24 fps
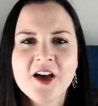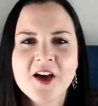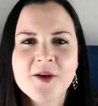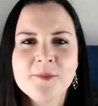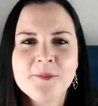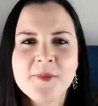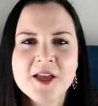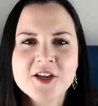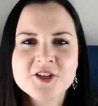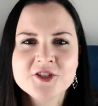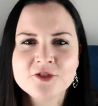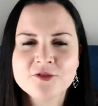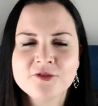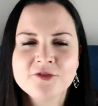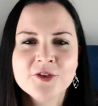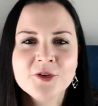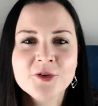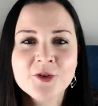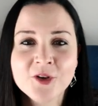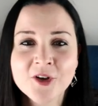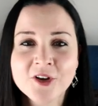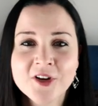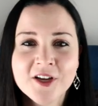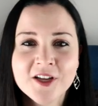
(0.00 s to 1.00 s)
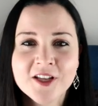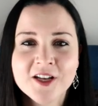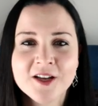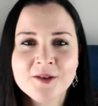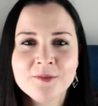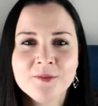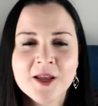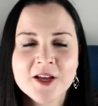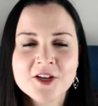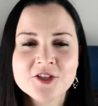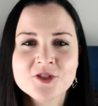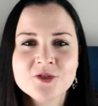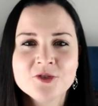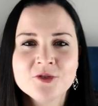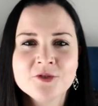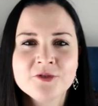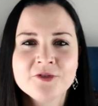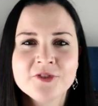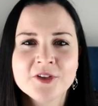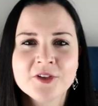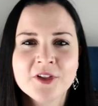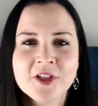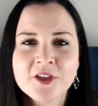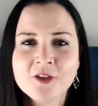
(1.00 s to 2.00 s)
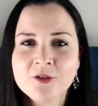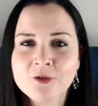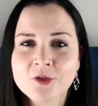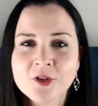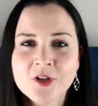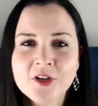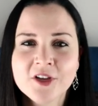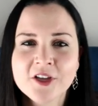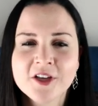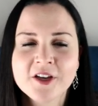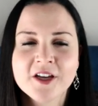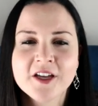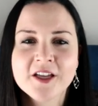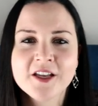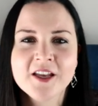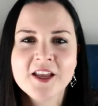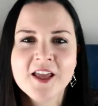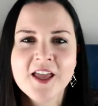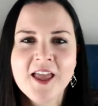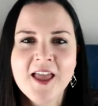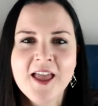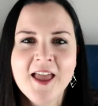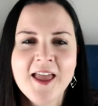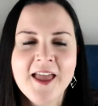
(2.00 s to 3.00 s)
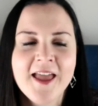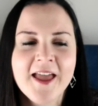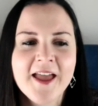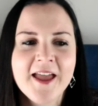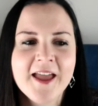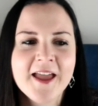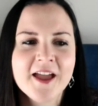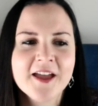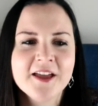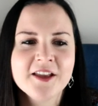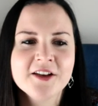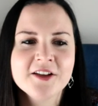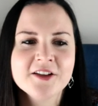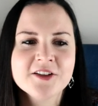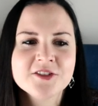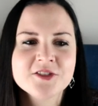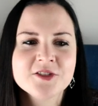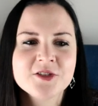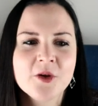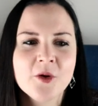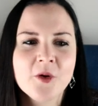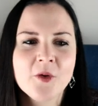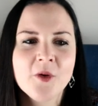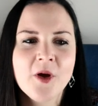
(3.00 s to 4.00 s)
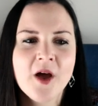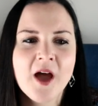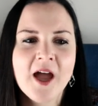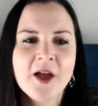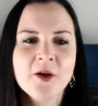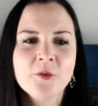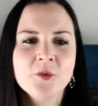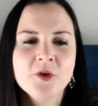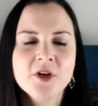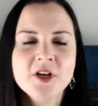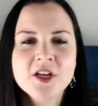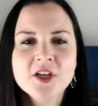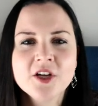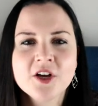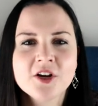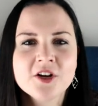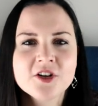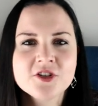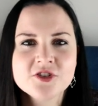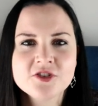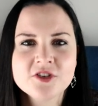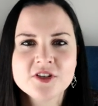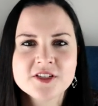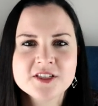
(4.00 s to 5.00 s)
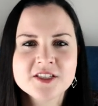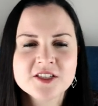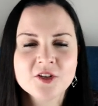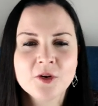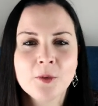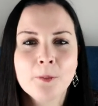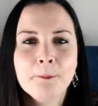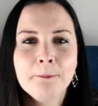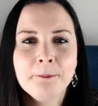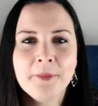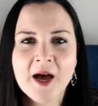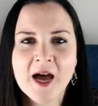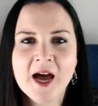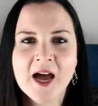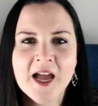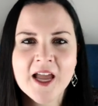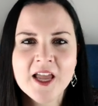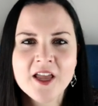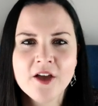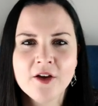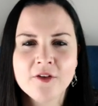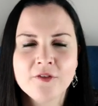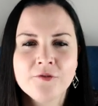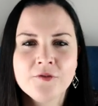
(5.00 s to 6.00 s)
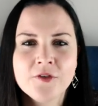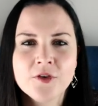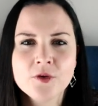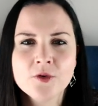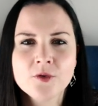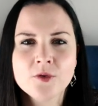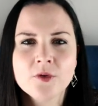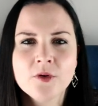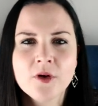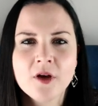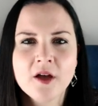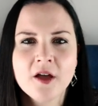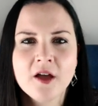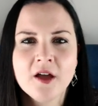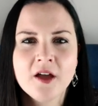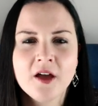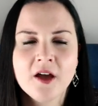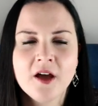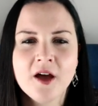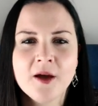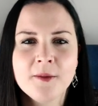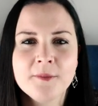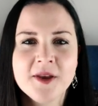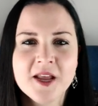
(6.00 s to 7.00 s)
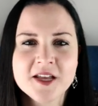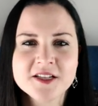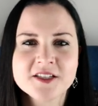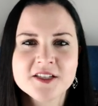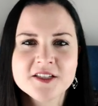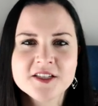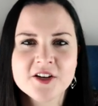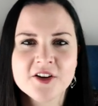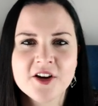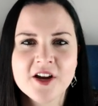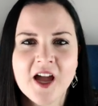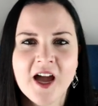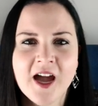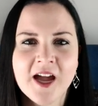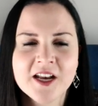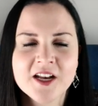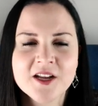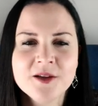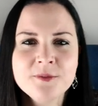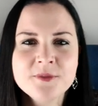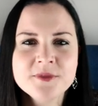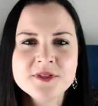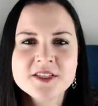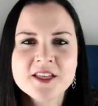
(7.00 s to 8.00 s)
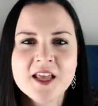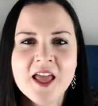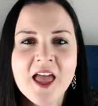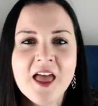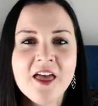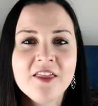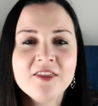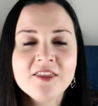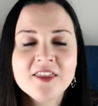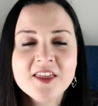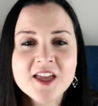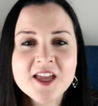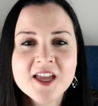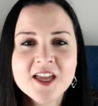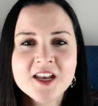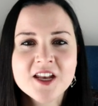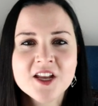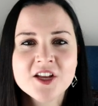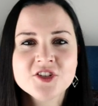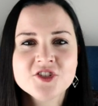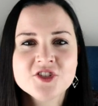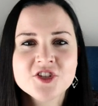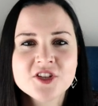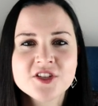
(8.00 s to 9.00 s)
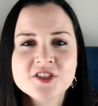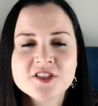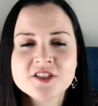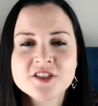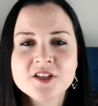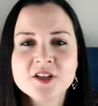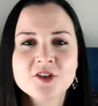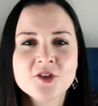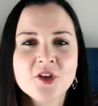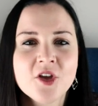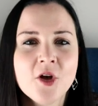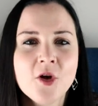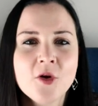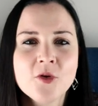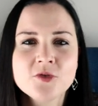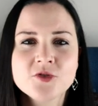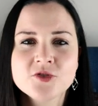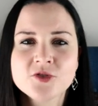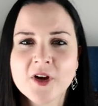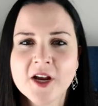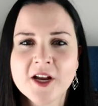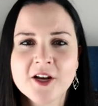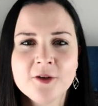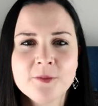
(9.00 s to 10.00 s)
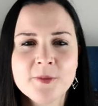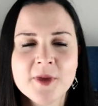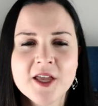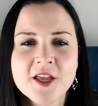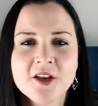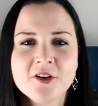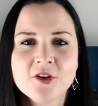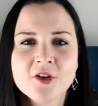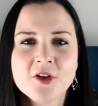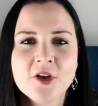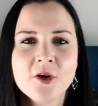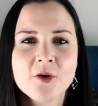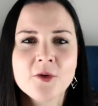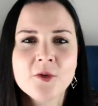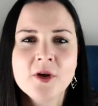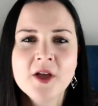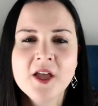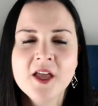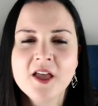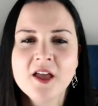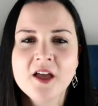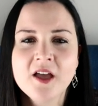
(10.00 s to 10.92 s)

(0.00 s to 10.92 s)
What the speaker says: makes you feel good and makes you feel like you look good. And so I would encourage you to still buy a few necessary items, and then just go trade them in, or go